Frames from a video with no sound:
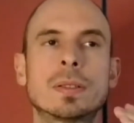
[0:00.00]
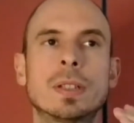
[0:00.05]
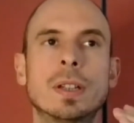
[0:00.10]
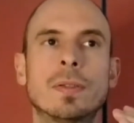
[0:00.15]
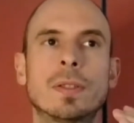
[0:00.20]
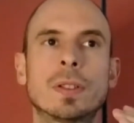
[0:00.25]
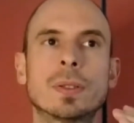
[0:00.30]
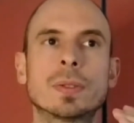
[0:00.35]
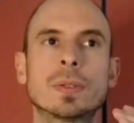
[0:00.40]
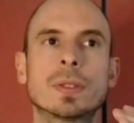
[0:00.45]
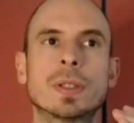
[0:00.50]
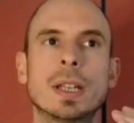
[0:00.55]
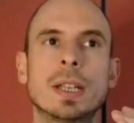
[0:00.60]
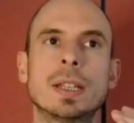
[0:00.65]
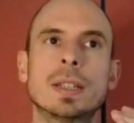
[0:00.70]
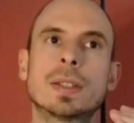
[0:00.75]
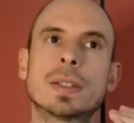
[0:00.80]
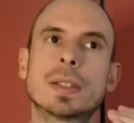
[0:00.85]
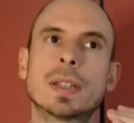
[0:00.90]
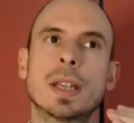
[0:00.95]

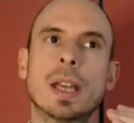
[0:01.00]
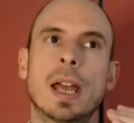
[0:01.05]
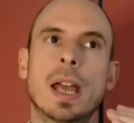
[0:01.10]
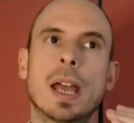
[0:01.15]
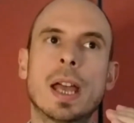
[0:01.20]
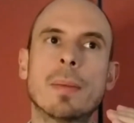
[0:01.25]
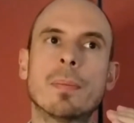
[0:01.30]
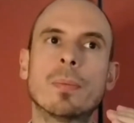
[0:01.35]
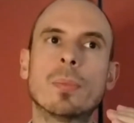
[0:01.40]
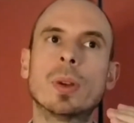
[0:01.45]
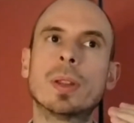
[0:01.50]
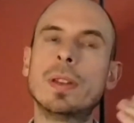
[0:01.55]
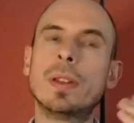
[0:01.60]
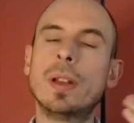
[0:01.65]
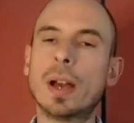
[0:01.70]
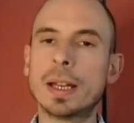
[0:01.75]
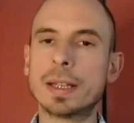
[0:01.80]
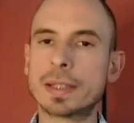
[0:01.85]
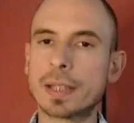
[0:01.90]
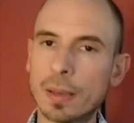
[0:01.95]
difficulties with
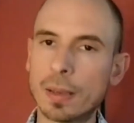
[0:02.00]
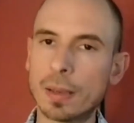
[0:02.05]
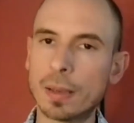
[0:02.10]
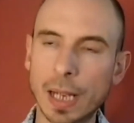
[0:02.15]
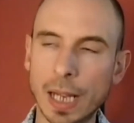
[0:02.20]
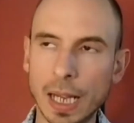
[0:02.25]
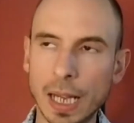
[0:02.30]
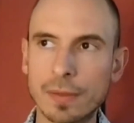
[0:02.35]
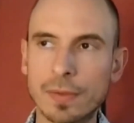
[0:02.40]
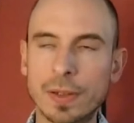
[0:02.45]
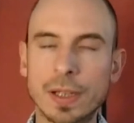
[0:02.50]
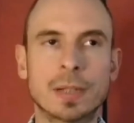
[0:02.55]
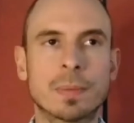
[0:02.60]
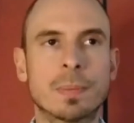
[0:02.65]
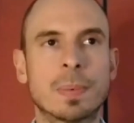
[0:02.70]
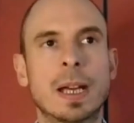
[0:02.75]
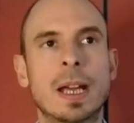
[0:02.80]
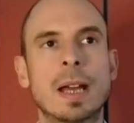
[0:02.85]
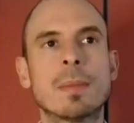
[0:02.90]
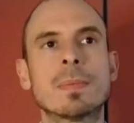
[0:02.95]
nighttime behaviors,
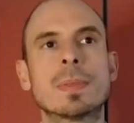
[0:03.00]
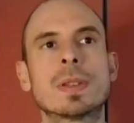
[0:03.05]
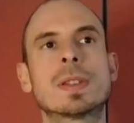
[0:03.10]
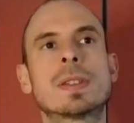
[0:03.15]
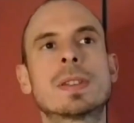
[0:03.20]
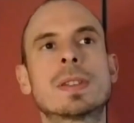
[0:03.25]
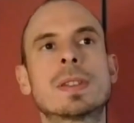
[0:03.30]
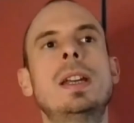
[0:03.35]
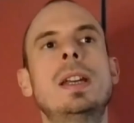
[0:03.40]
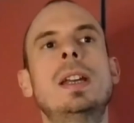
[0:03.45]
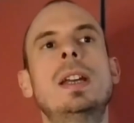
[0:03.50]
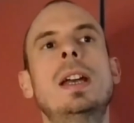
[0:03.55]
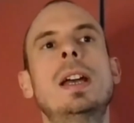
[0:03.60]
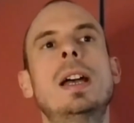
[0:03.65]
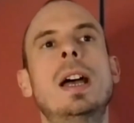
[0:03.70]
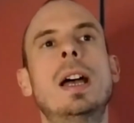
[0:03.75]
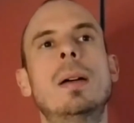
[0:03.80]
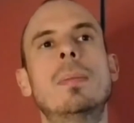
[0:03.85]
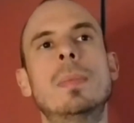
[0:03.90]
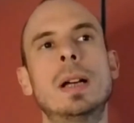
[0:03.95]
perhaps,
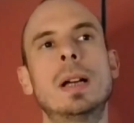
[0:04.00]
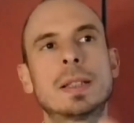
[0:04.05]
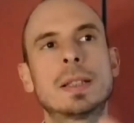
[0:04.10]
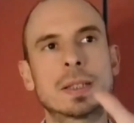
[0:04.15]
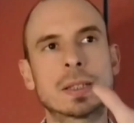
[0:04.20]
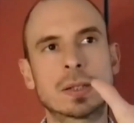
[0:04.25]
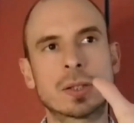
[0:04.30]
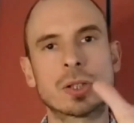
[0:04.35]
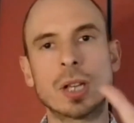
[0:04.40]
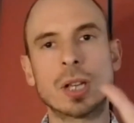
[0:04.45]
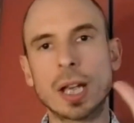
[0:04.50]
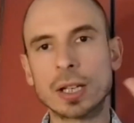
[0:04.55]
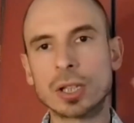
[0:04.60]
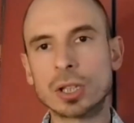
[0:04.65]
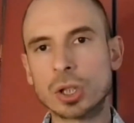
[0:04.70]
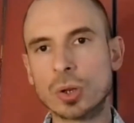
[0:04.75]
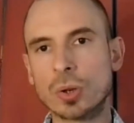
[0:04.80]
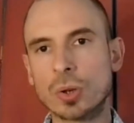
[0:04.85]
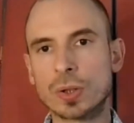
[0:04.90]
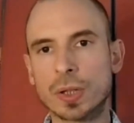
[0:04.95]
a
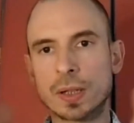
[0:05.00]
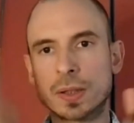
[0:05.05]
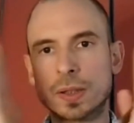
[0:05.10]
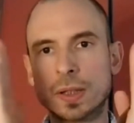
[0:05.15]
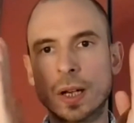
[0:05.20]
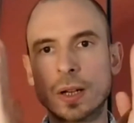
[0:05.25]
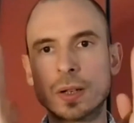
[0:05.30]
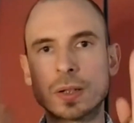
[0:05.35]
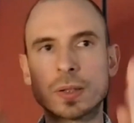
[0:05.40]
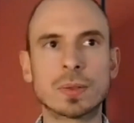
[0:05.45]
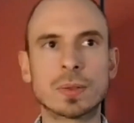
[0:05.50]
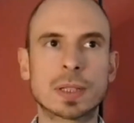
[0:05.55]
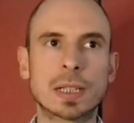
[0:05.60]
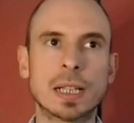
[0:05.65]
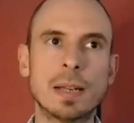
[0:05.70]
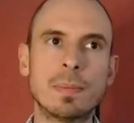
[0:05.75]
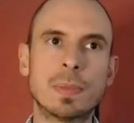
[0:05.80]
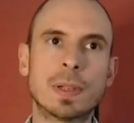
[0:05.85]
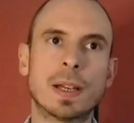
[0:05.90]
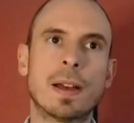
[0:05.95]
shorter total
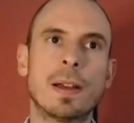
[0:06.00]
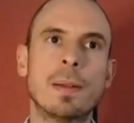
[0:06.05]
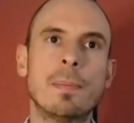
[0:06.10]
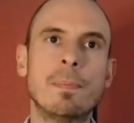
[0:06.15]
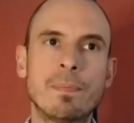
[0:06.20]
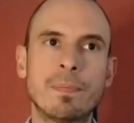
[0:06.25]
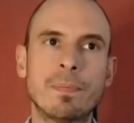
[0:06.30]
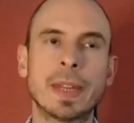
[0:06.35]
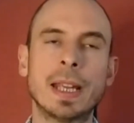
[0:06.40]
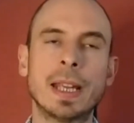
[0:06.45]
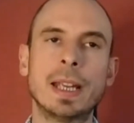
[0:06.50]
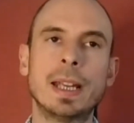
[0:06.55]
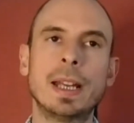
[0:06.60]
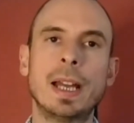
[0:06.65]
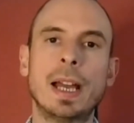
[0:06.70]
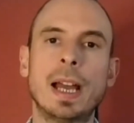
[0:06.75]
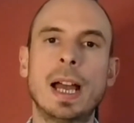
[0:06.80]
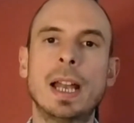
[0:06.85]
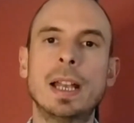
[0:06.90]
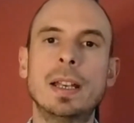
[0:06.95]
sleep time,
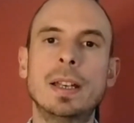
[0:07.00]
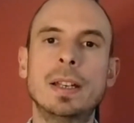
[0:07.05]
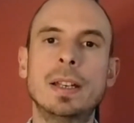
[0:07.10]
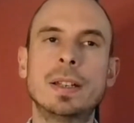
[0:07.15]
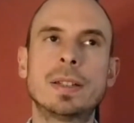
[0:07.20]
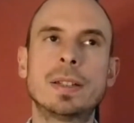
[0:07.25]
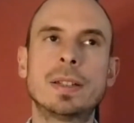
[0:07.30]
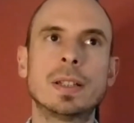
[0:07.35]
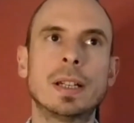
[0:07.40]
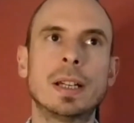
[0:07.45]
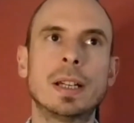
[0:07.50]
and